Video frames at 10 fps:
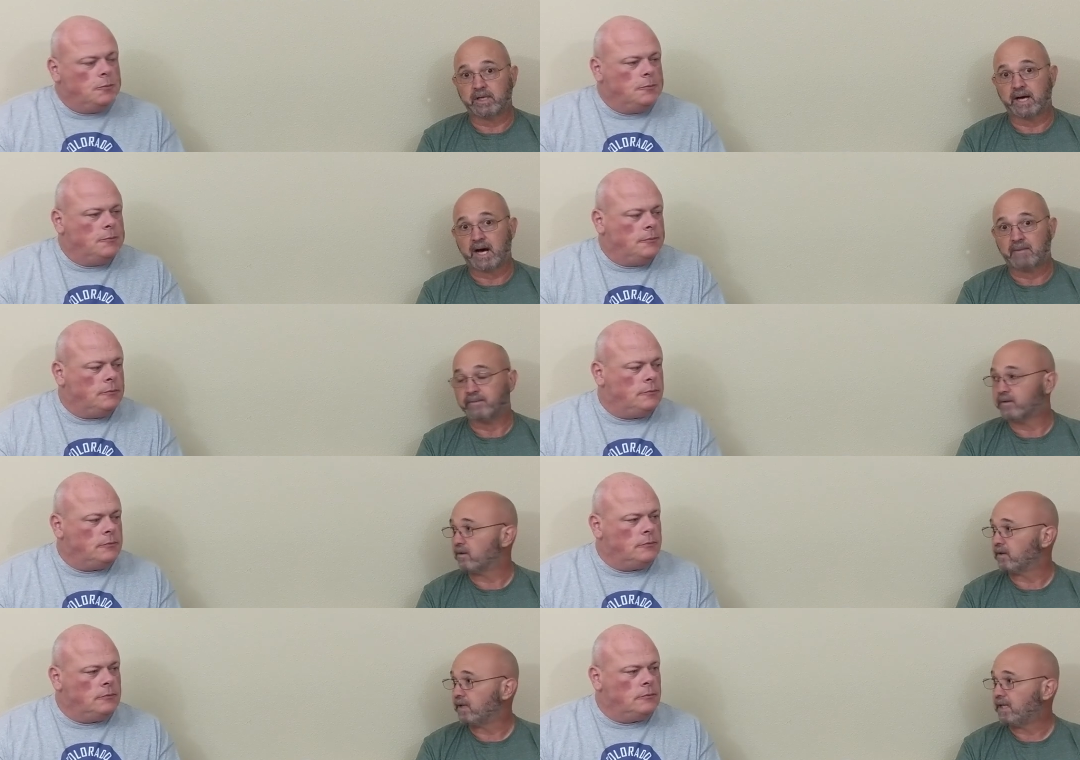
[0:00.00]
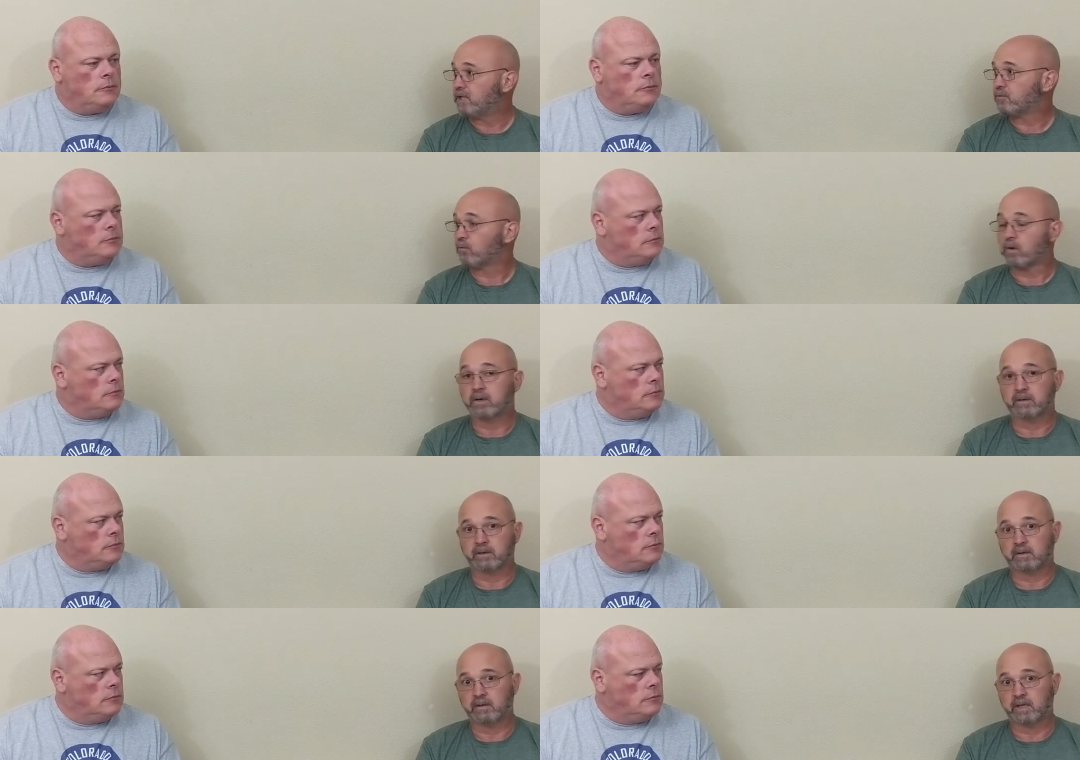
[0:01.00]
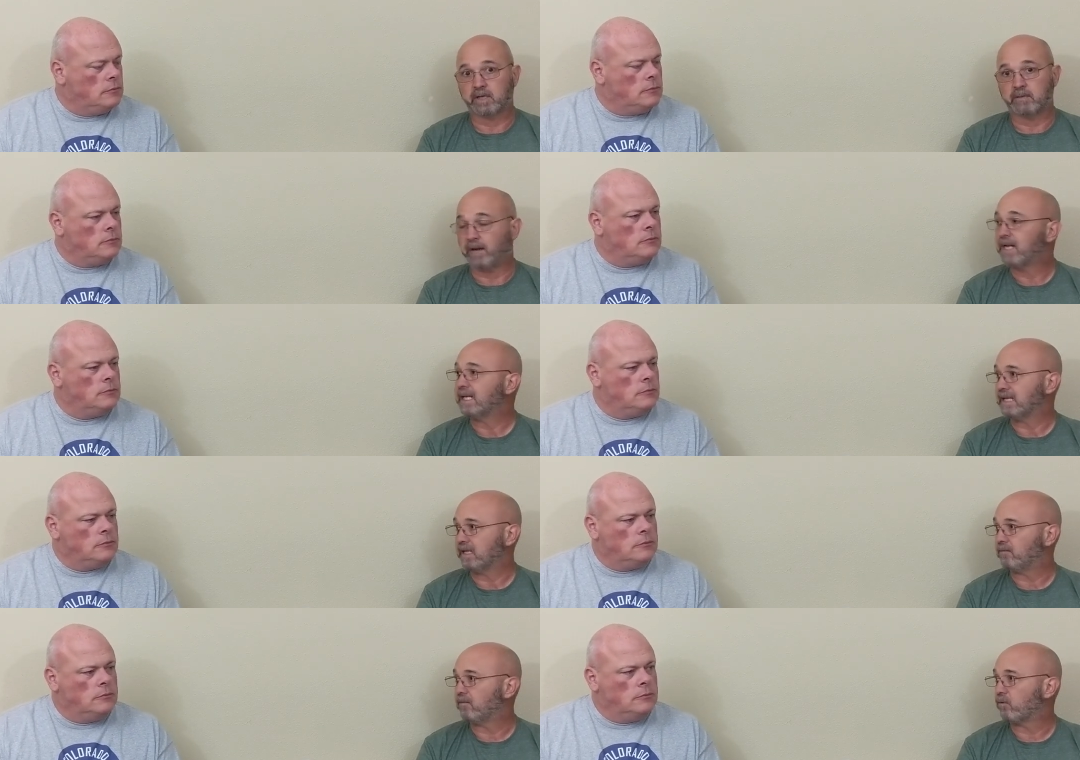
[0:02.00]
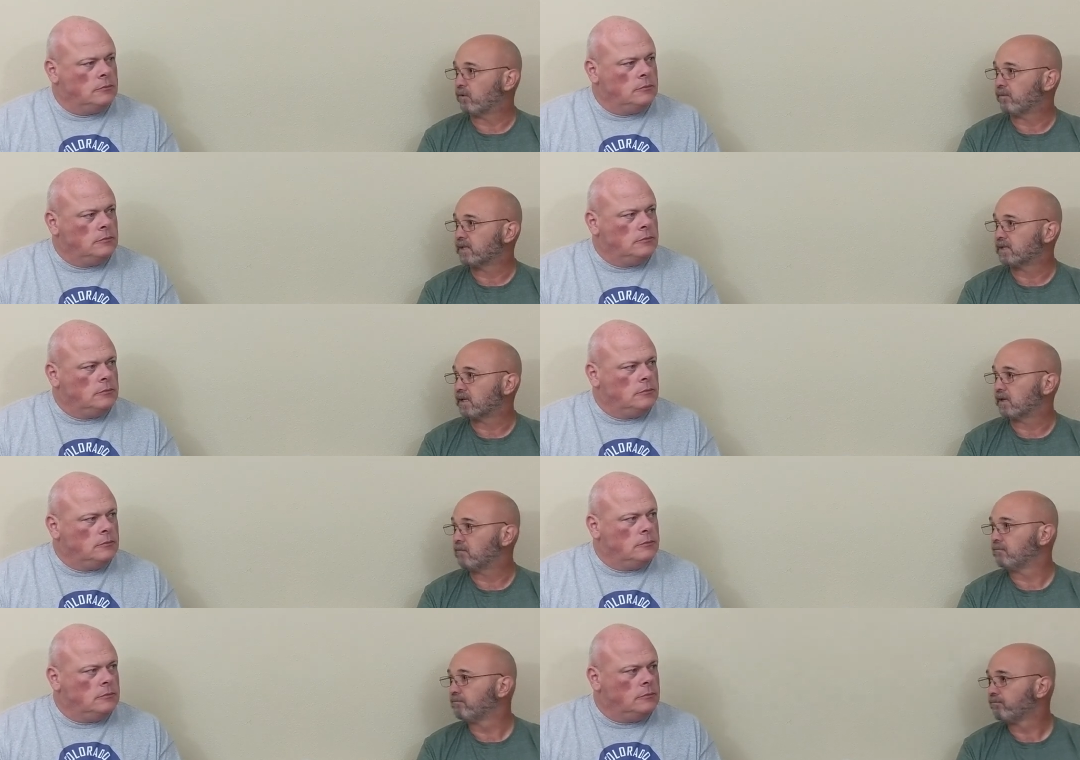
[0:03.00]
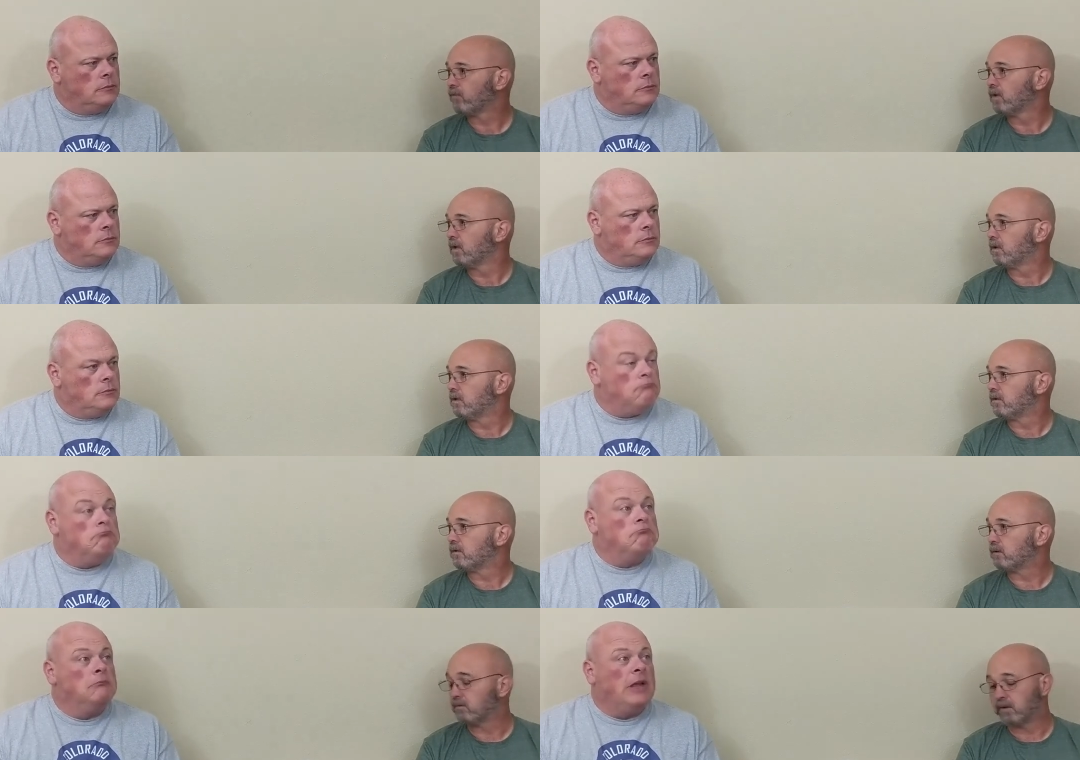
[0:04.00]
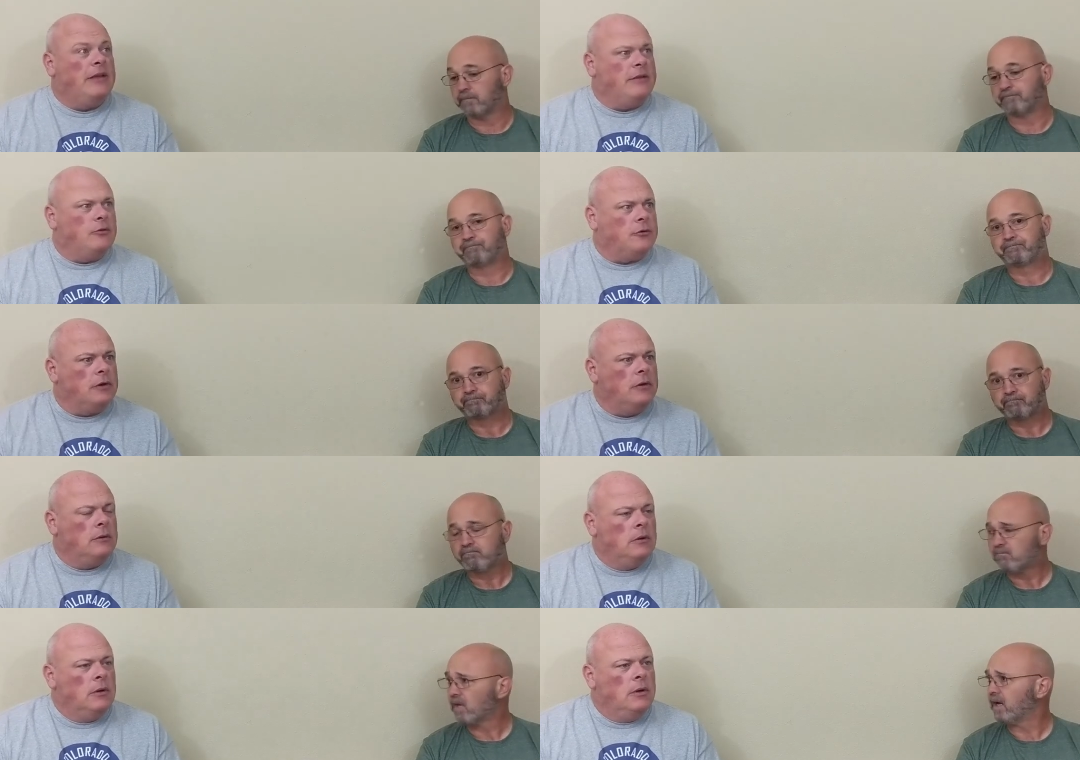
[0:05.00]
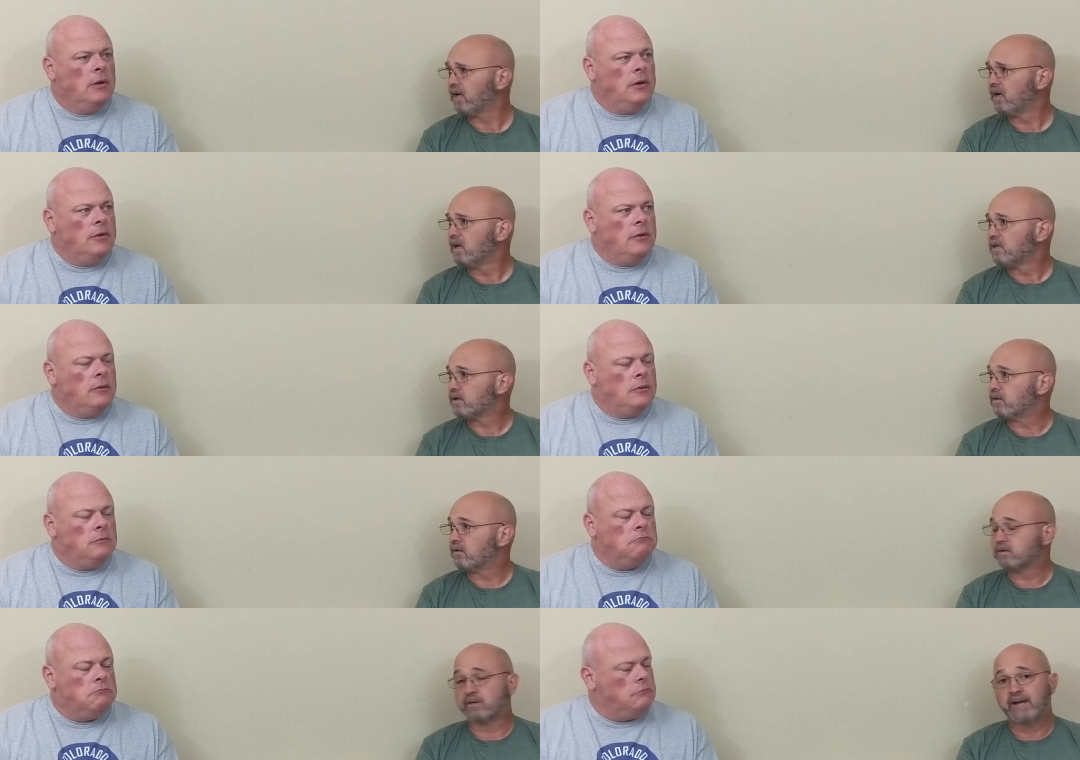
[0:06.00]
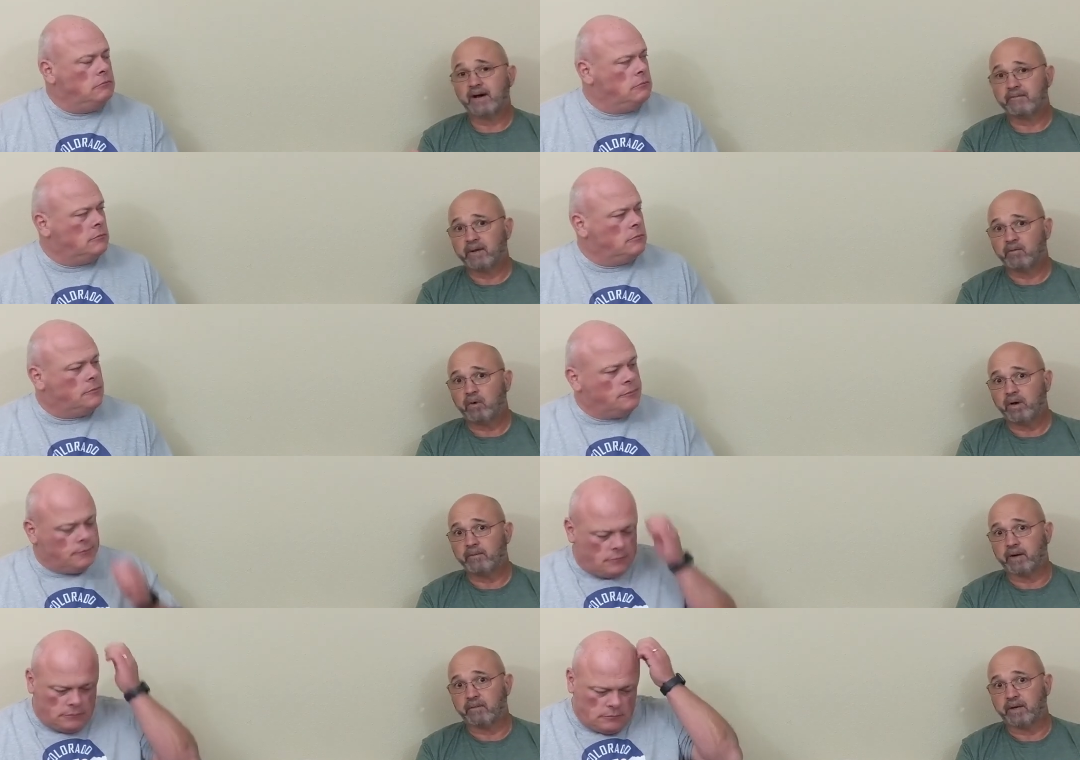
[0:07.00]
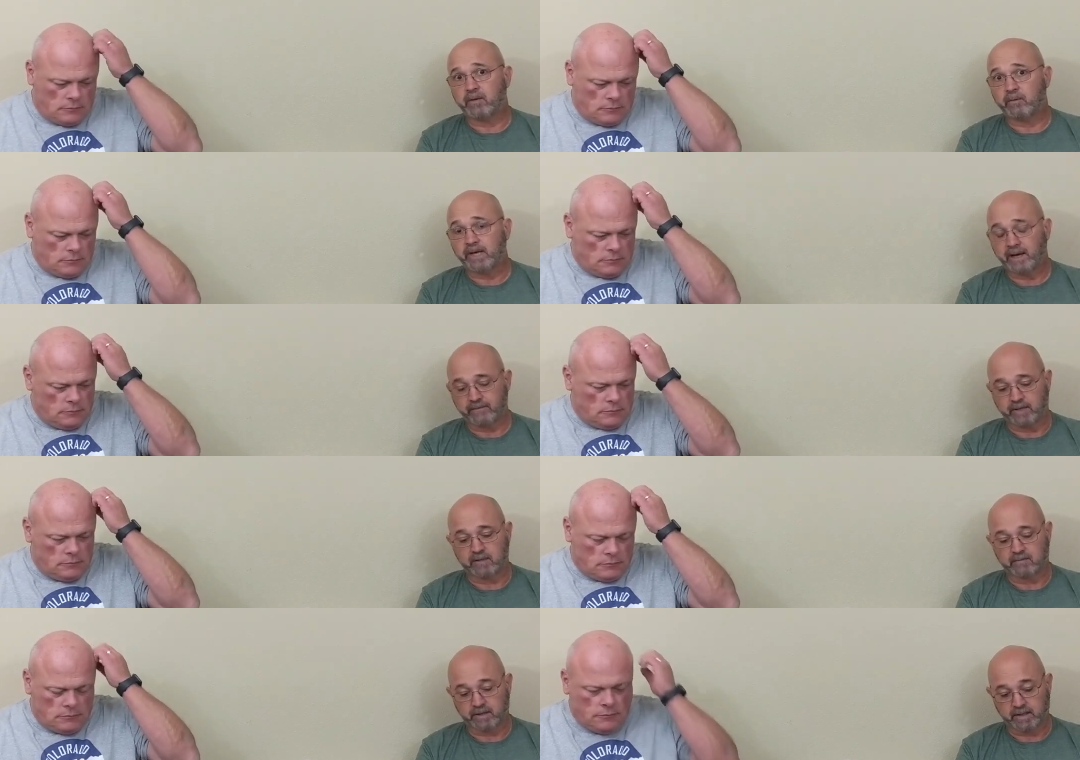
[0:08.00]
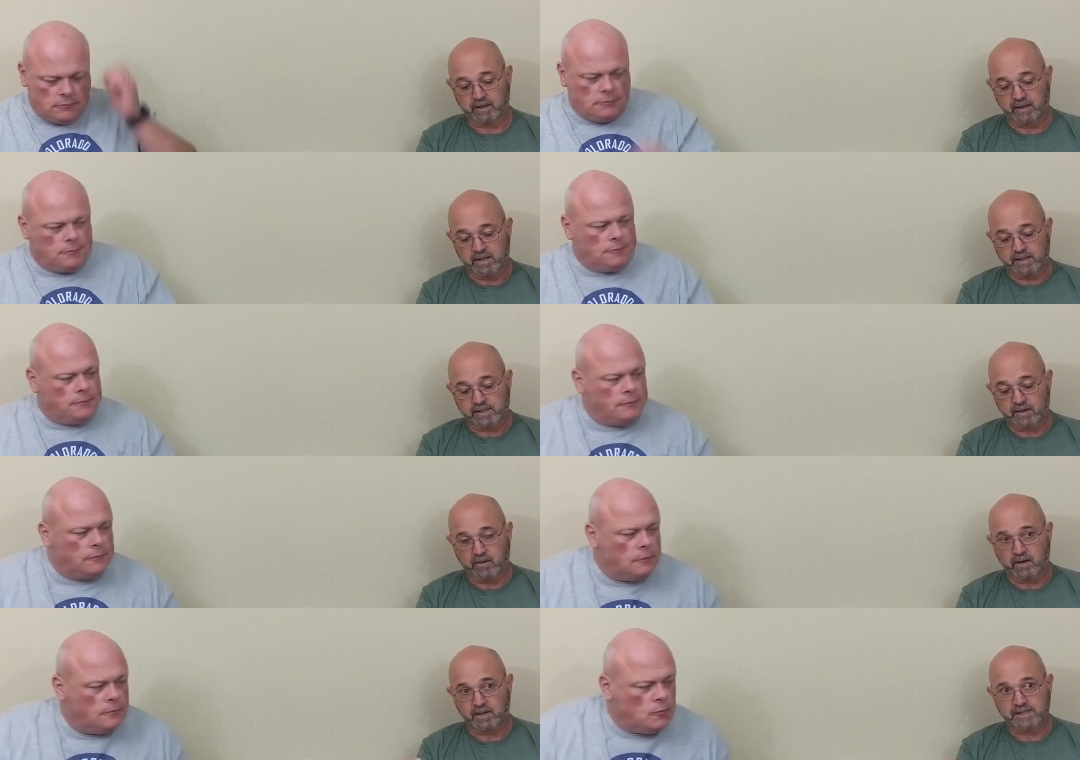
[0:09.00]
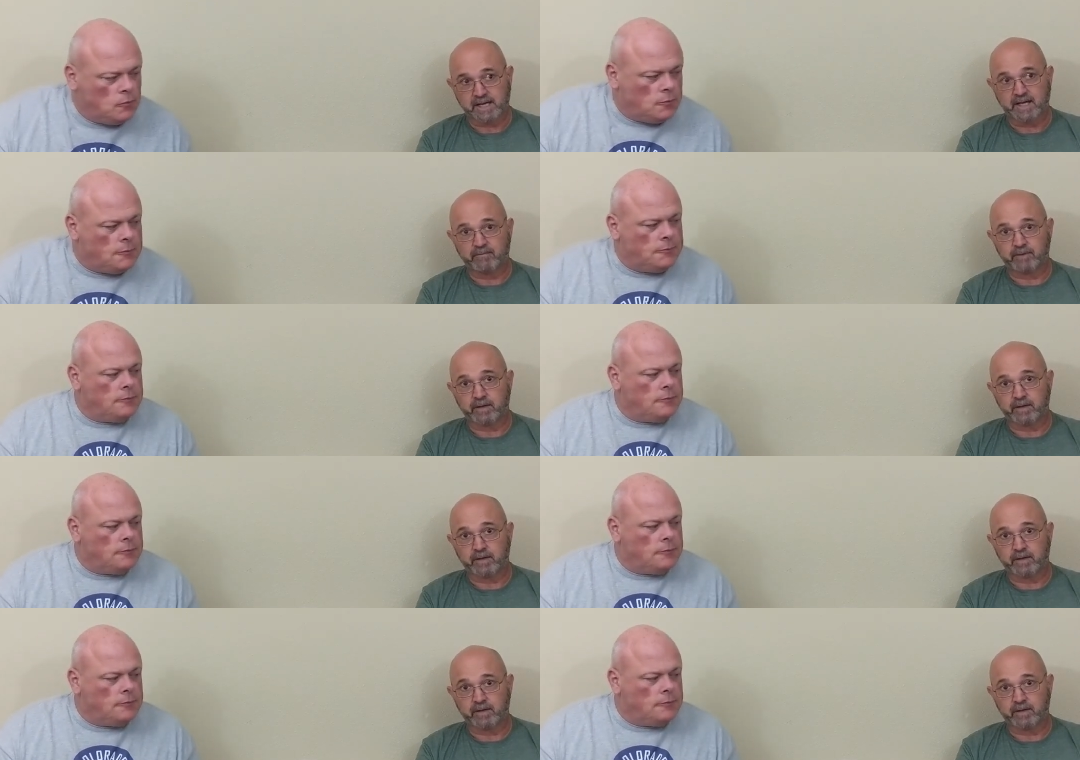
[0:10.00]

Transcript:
Speaker 1: and hop the each wort independently before mixing it.
Speaker 2: Hmm. so that's interesting.
Speaker 1: Yeah. So so now I've made one beer. I made a wee heavy, right? So our second